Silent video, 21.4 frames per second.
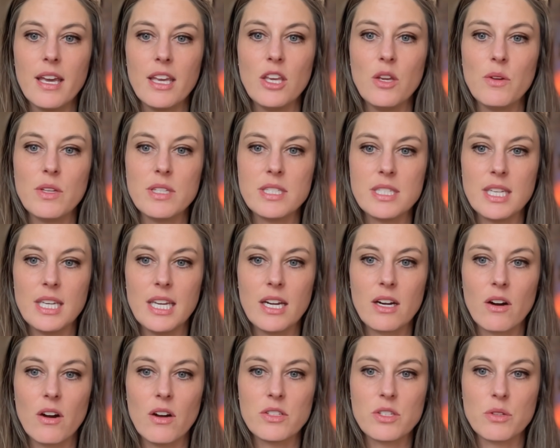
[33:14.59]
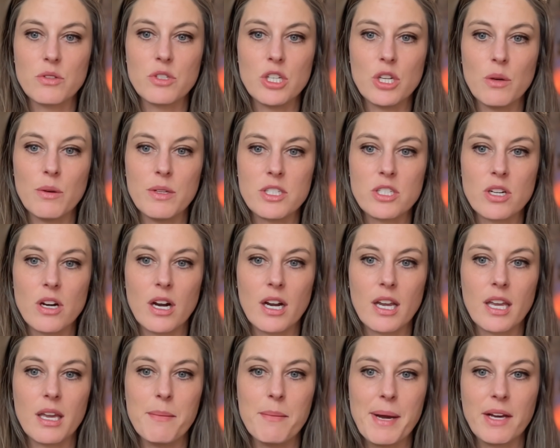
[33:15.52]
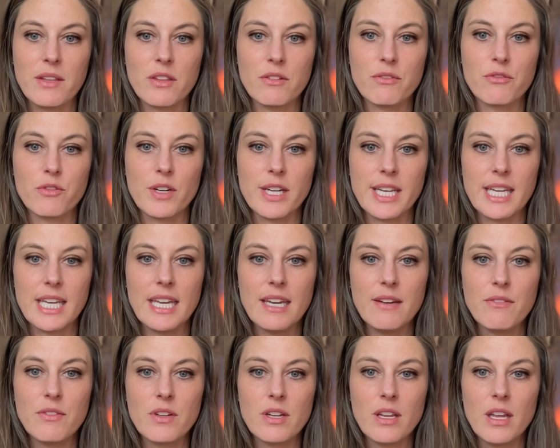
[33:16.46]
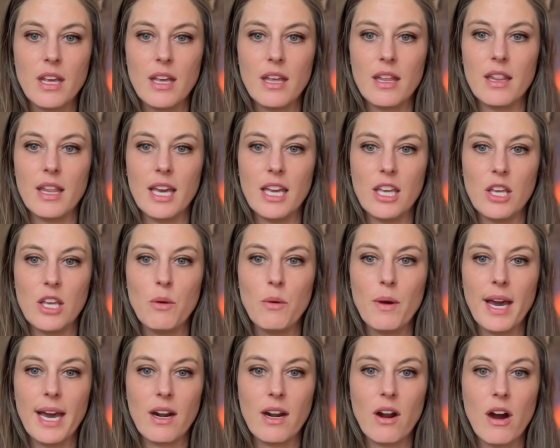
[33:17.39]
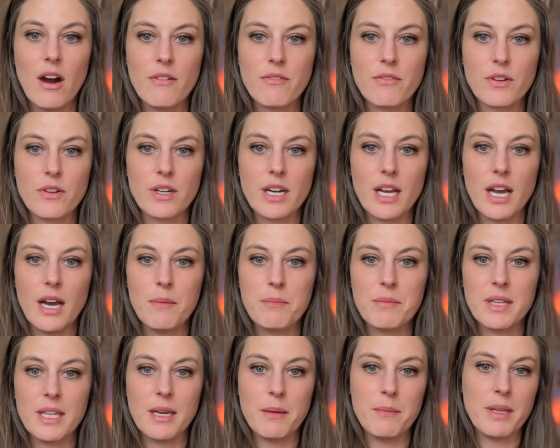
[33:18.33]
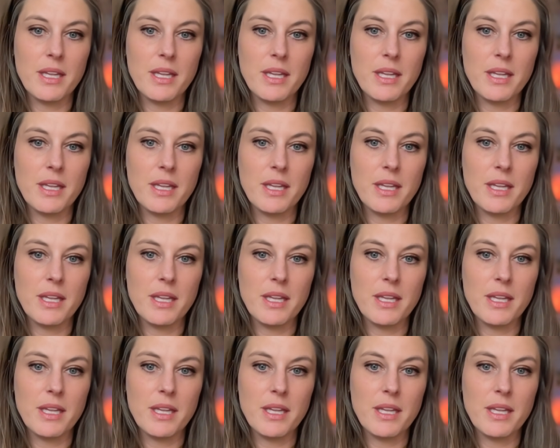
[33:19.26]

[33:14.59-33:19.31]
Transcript: You can see here also too, it's talking about the free gift that you had offered up them.